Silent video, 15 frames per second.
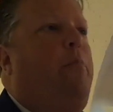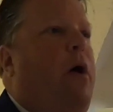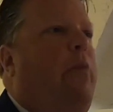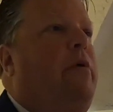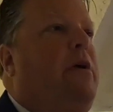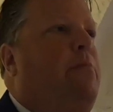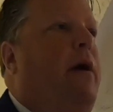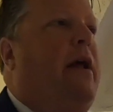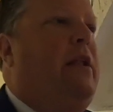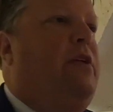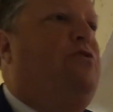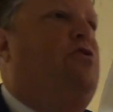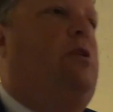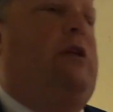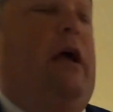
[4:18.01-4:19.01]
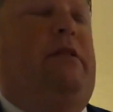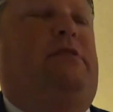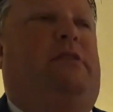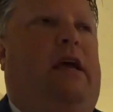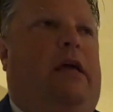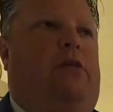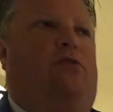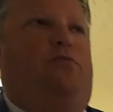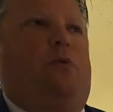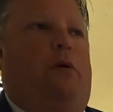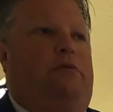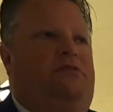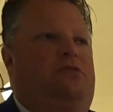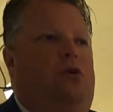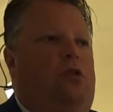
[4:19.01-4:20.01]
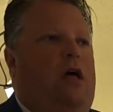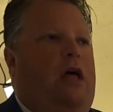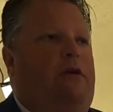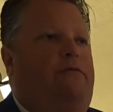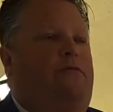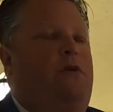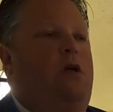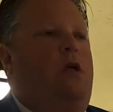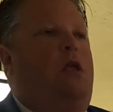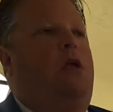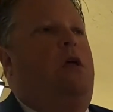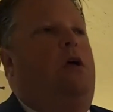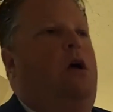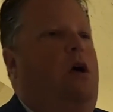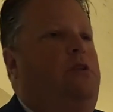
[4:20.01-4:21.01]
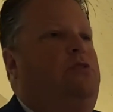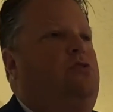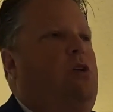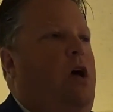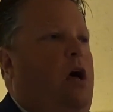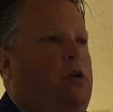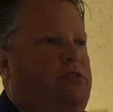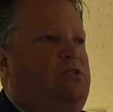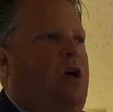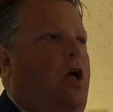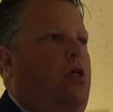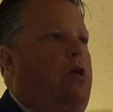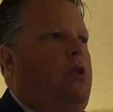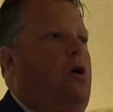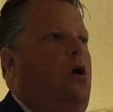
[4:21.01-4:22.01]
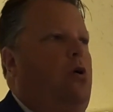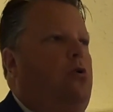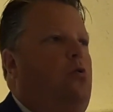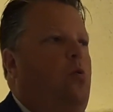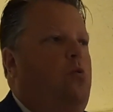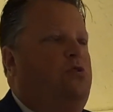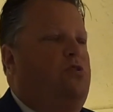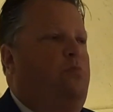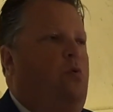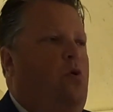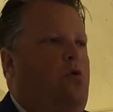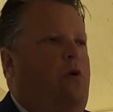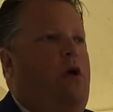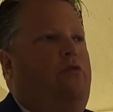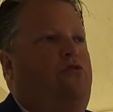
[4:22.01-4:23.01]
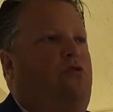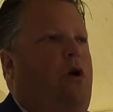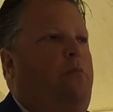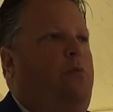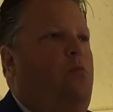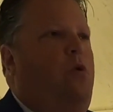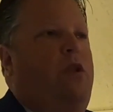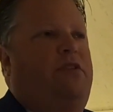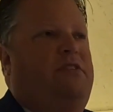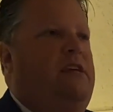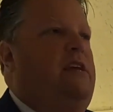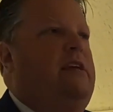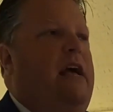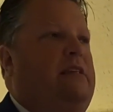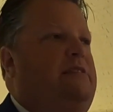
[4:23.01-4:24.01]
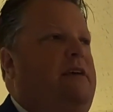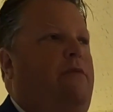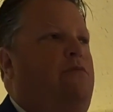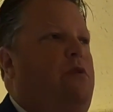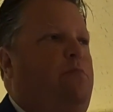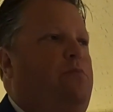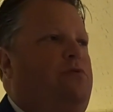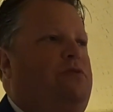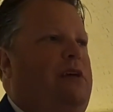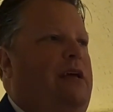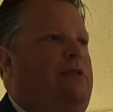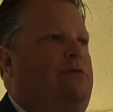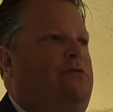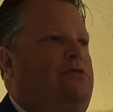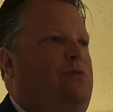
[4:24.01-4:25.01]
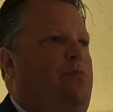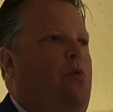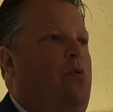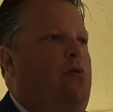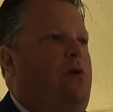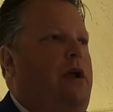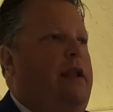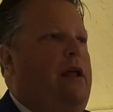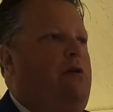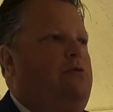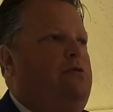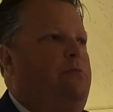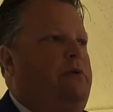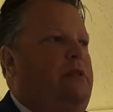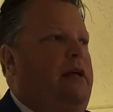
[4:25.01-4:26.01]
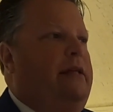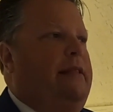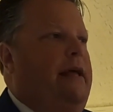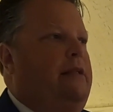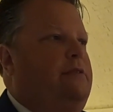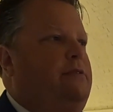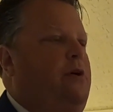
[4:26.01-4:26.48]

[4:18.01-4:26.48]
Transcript: probably in my district, I'd say there's probably still a lot of uh, solid hardcore support around Trump. And what is he? Got 70% support right now or something like yeah. that.